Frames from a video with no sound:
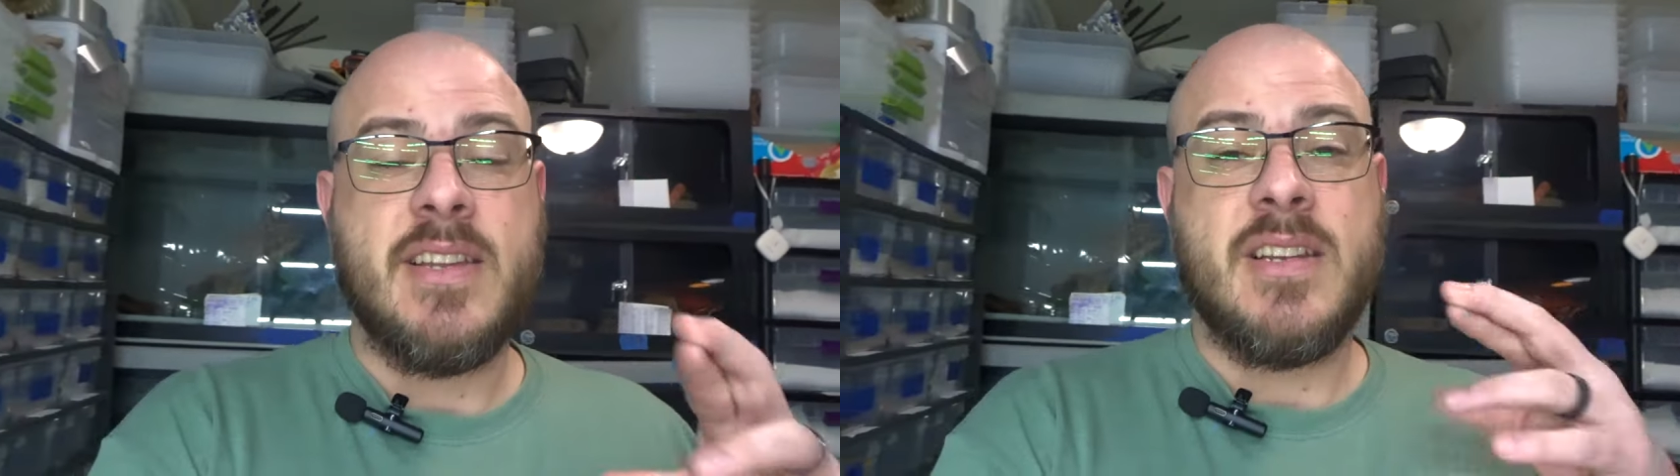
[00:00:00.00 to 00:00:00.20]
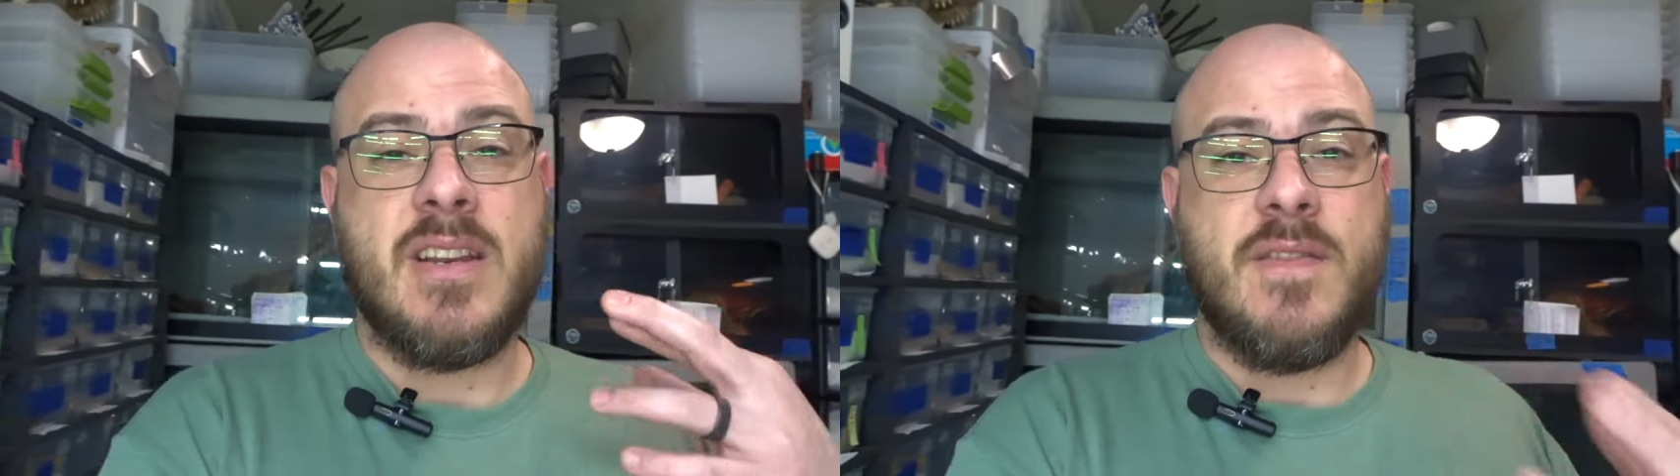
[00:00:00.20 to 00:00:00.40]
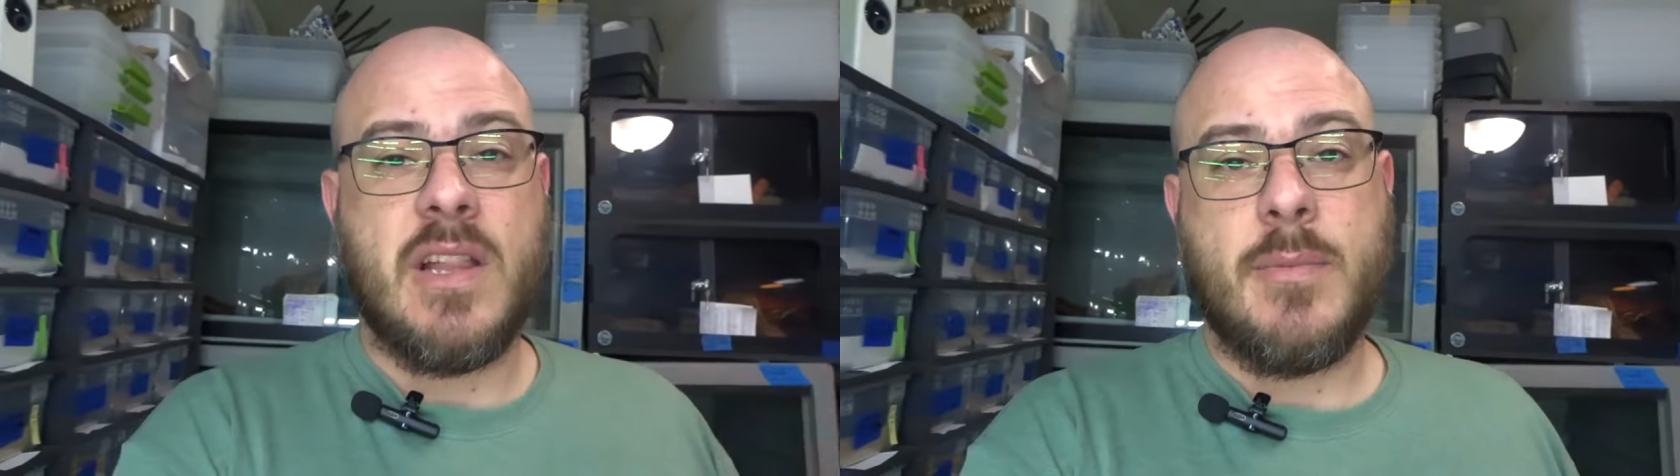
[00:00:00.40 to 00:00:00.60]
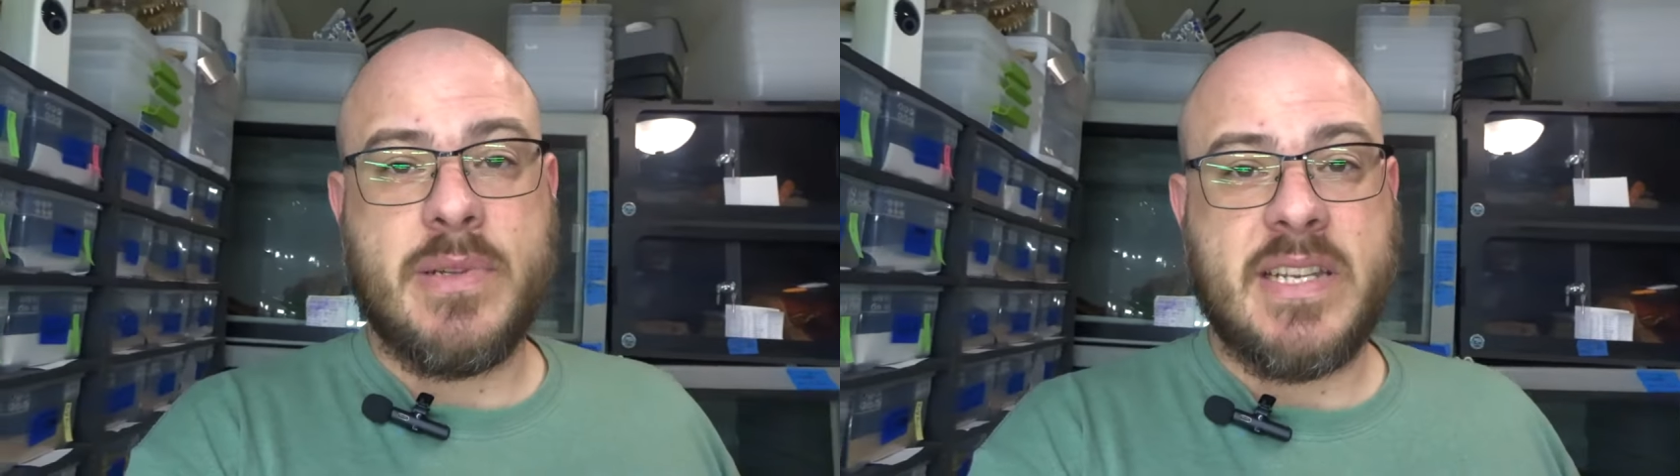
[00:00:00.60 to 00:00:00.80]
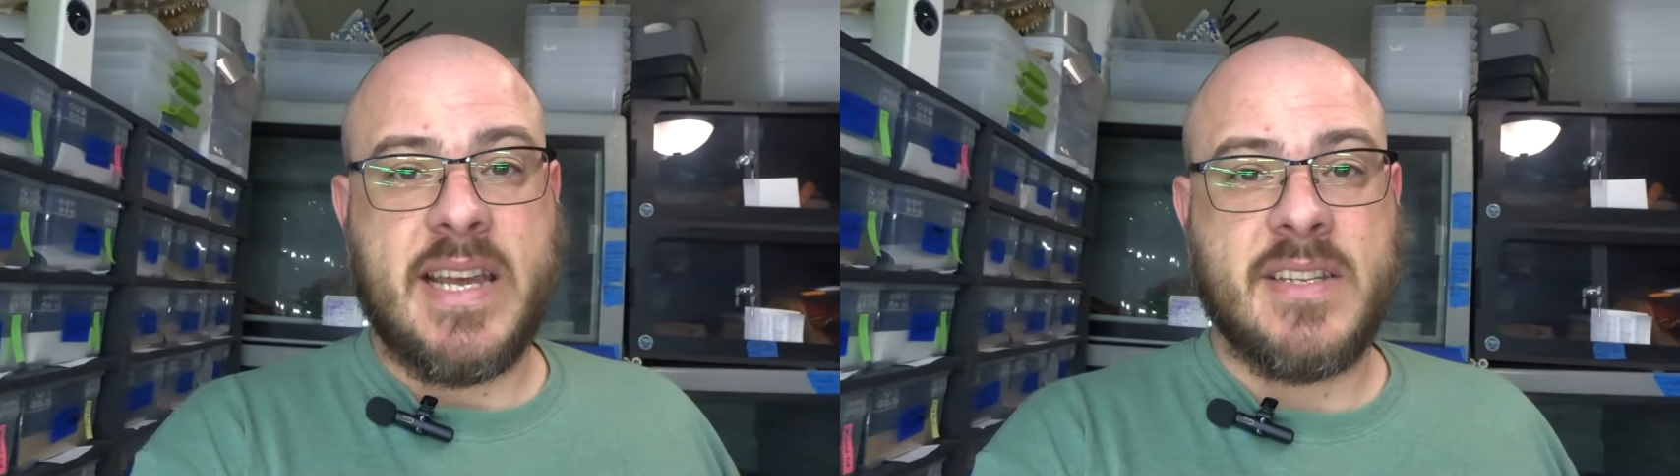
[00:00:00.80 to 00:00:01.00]
to develop
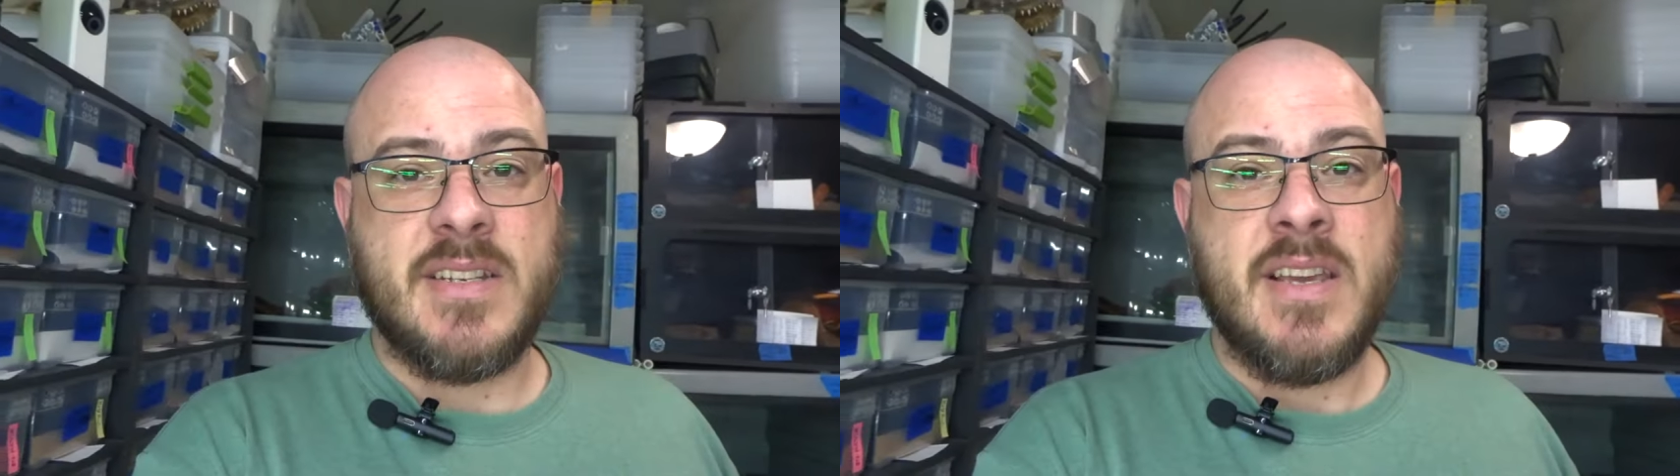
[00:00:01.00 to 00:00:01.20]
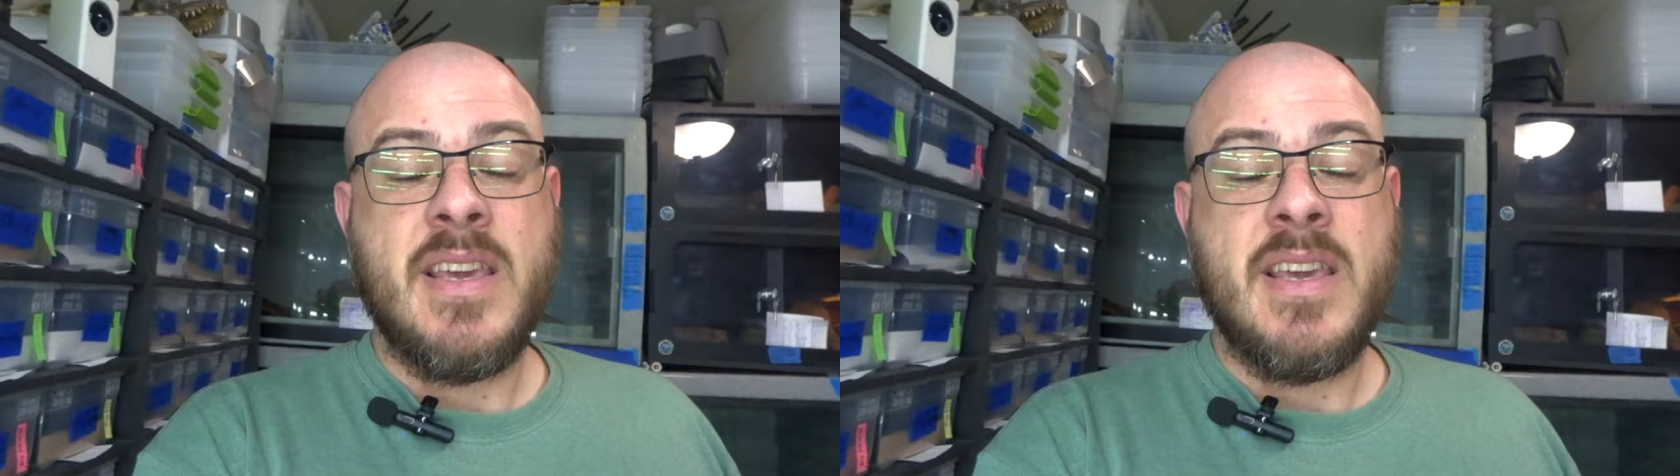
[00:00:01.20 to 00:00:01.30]
a test,